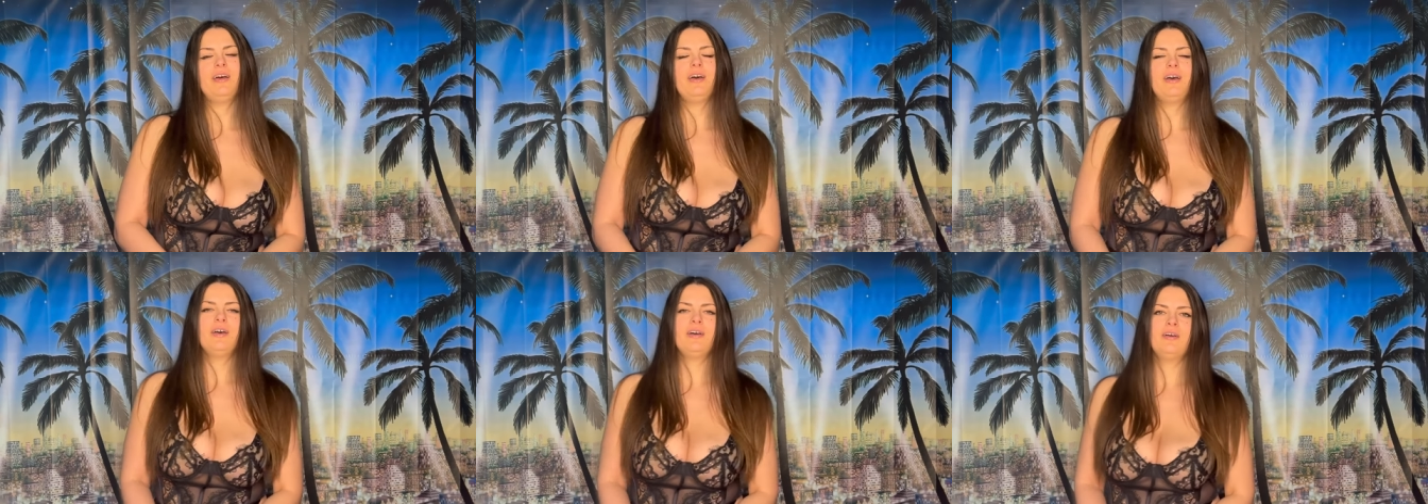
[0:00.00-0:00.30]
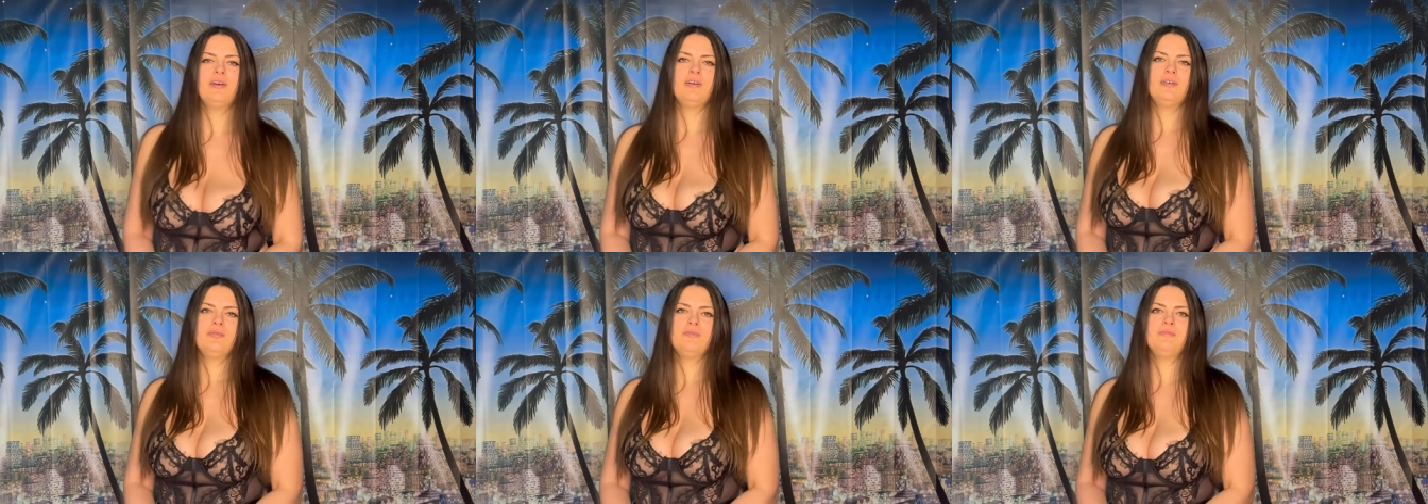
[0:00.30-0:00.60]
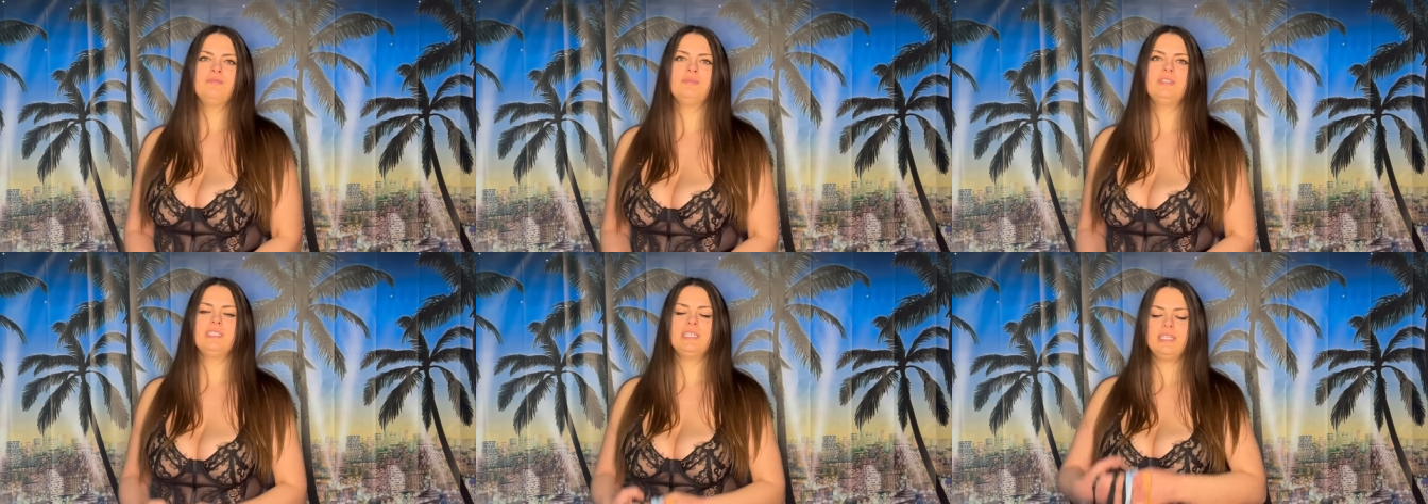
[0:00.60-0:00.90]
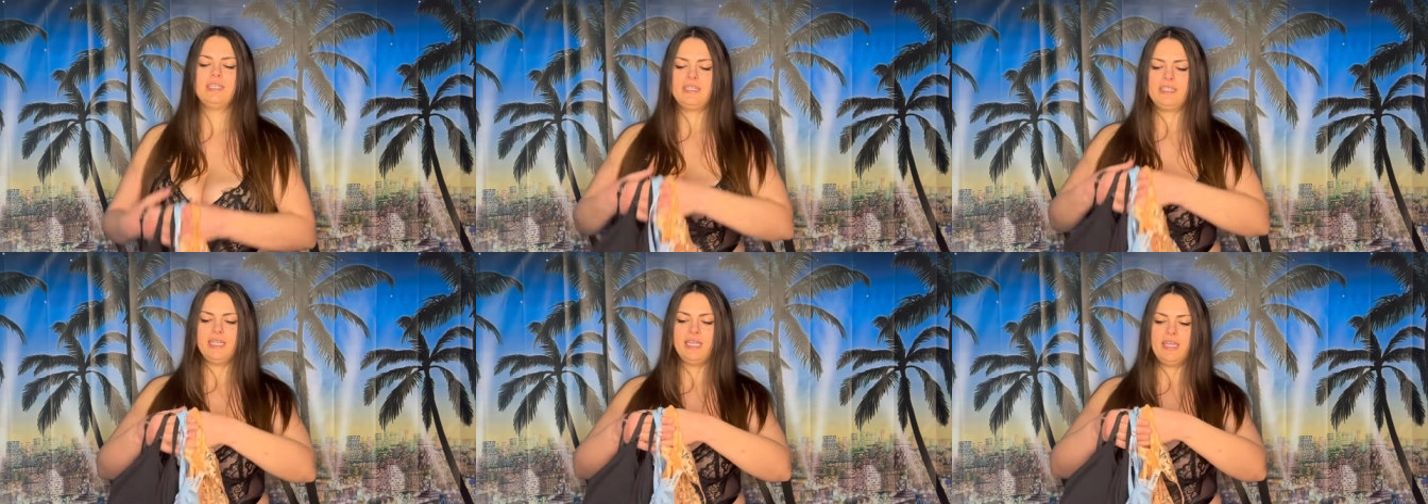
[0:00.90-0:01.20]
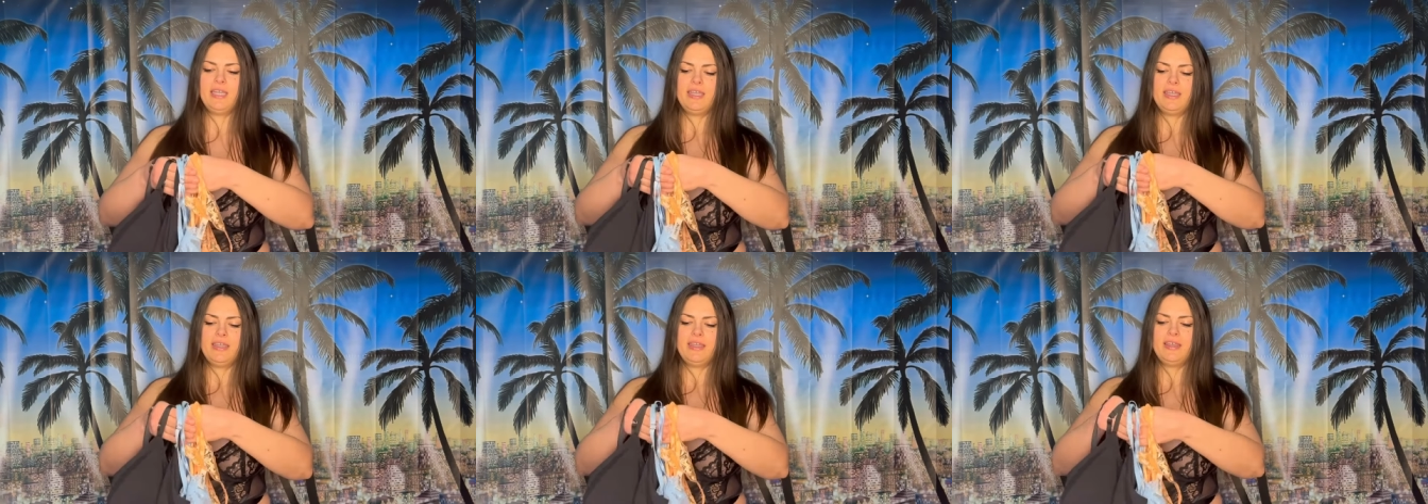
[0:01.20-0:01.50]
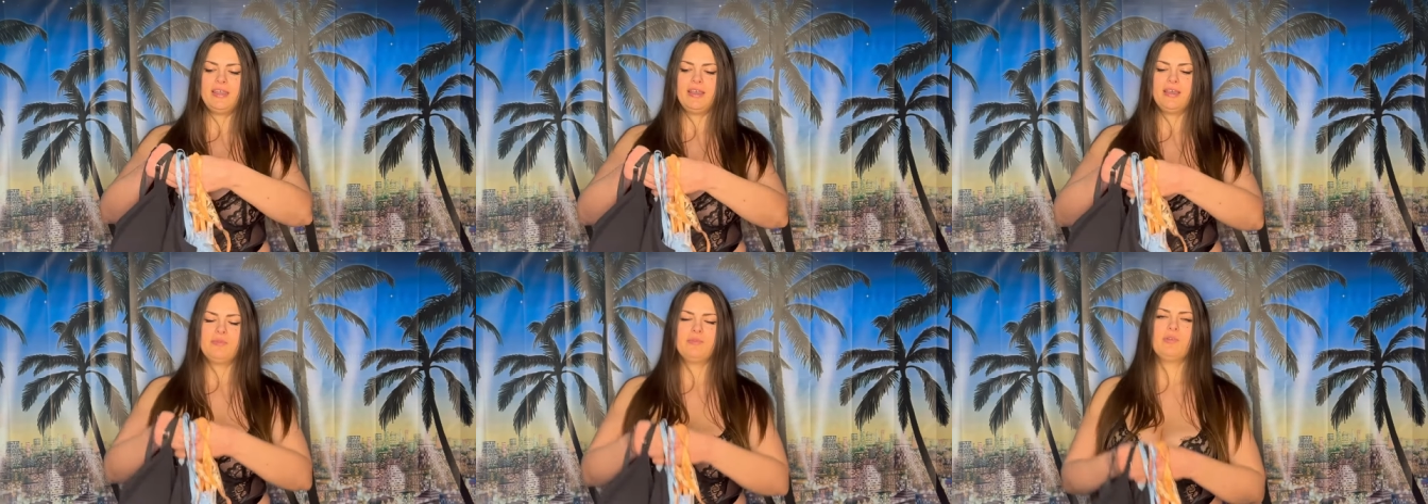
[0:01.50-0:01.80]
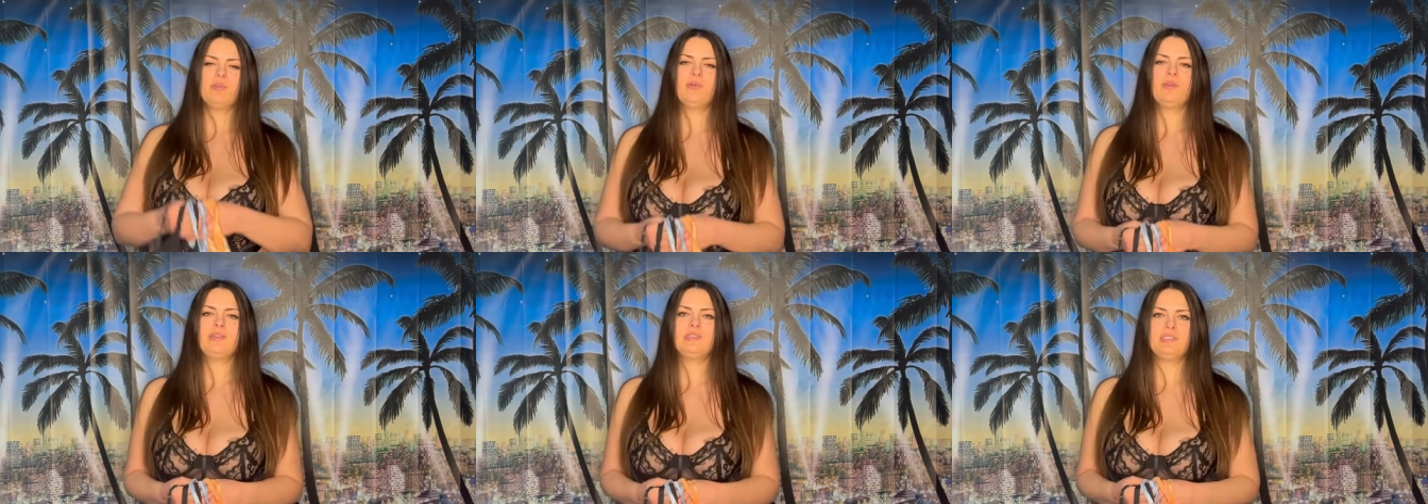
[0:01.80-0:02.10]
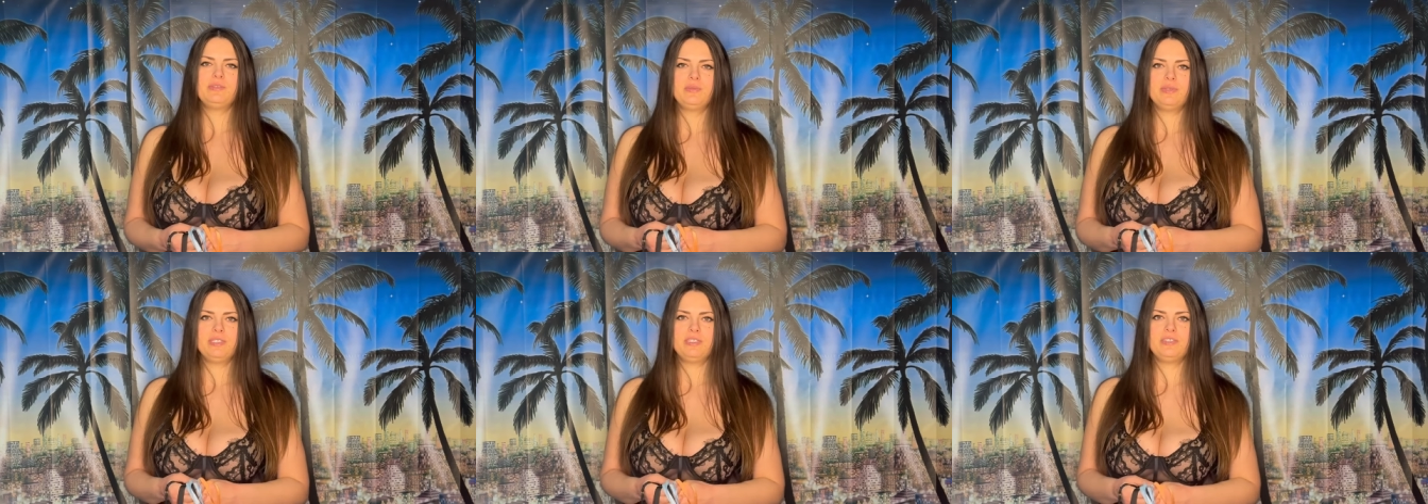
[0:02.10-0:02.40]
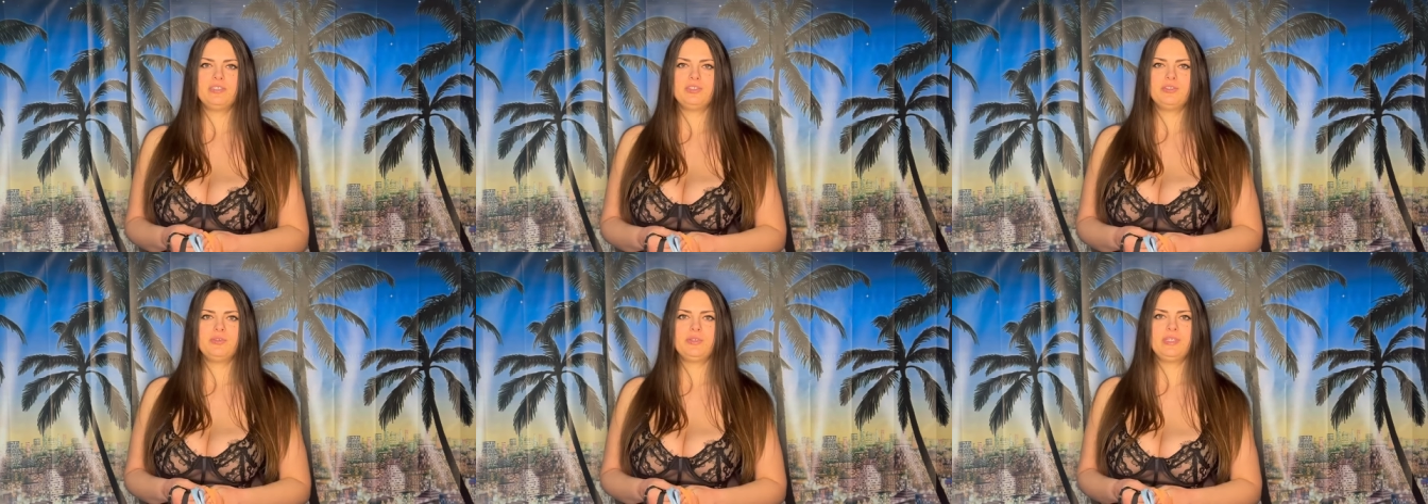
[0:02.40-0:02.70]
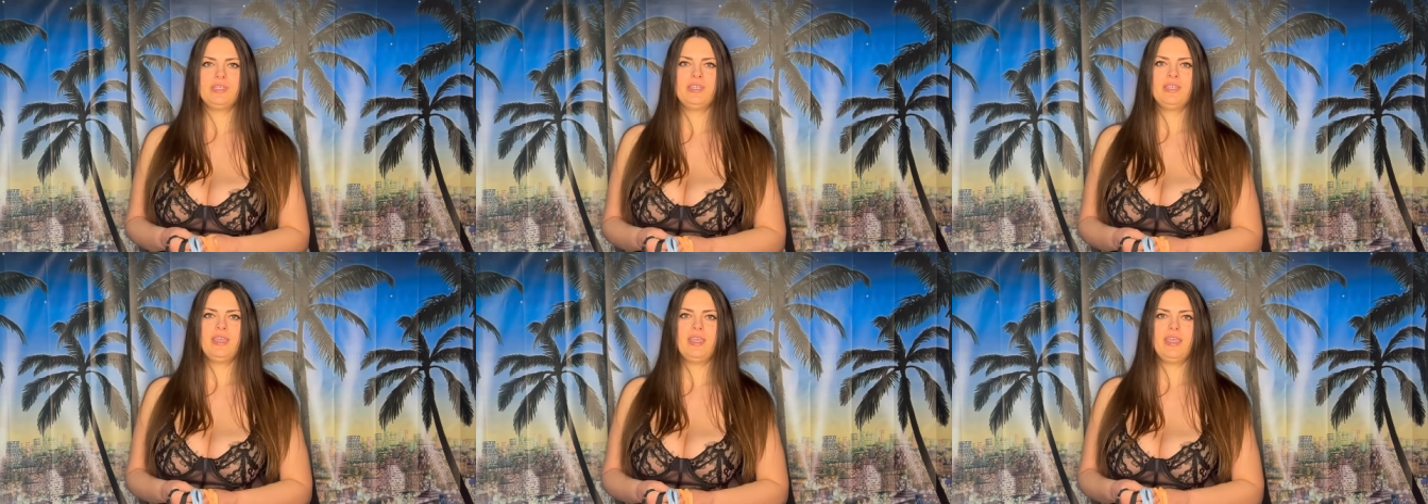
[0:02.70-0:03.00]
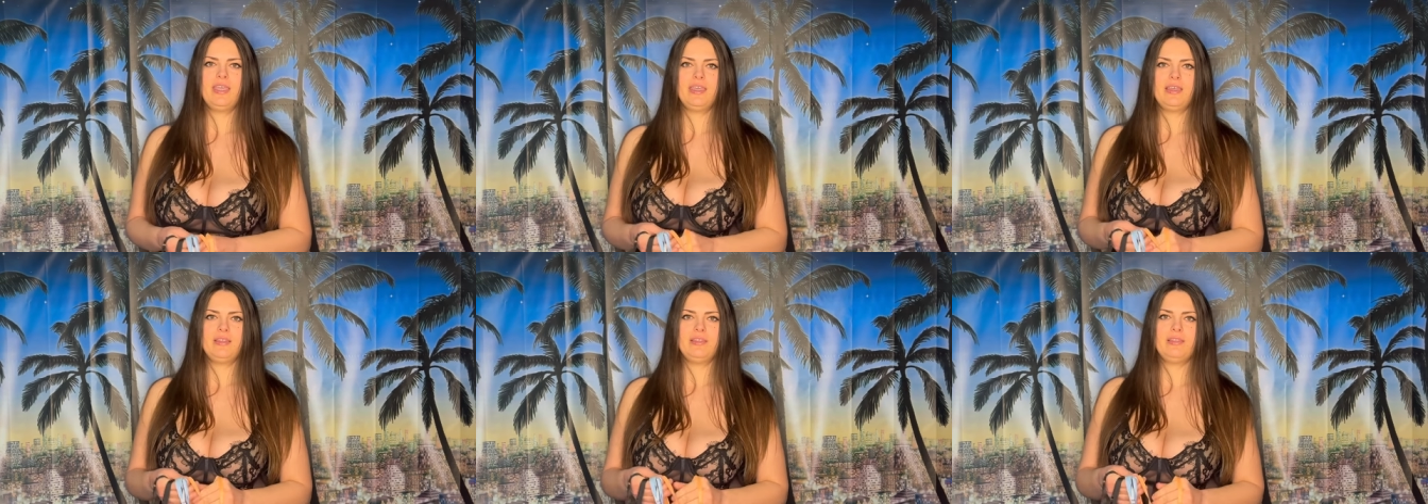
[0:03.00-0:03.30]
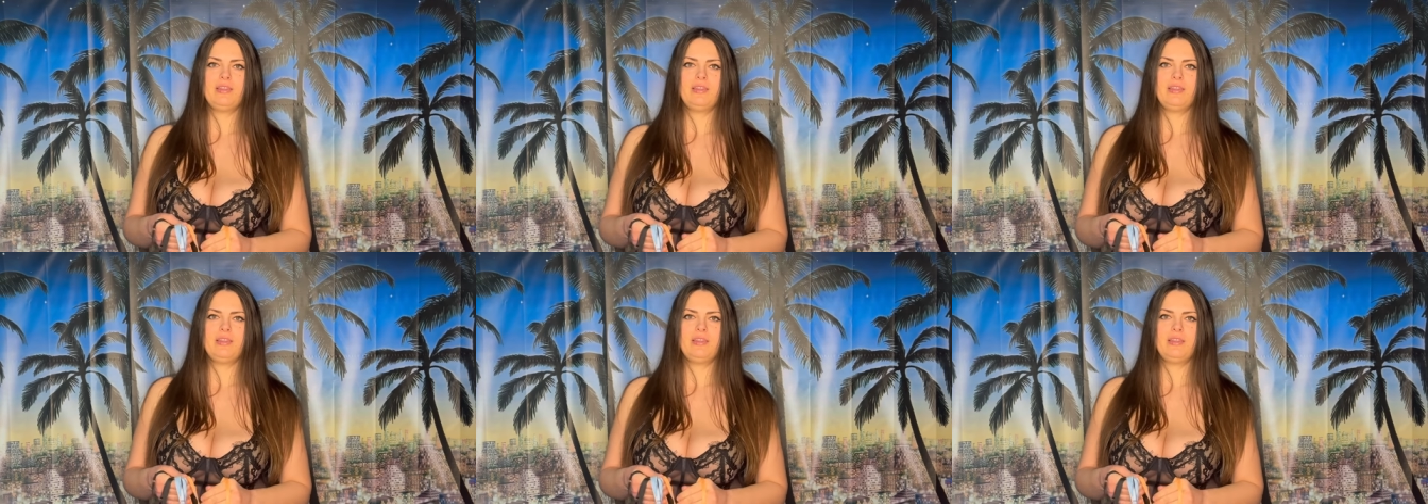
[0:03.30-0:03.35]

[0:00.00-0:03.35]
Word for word: Um, today I'm going to be doing a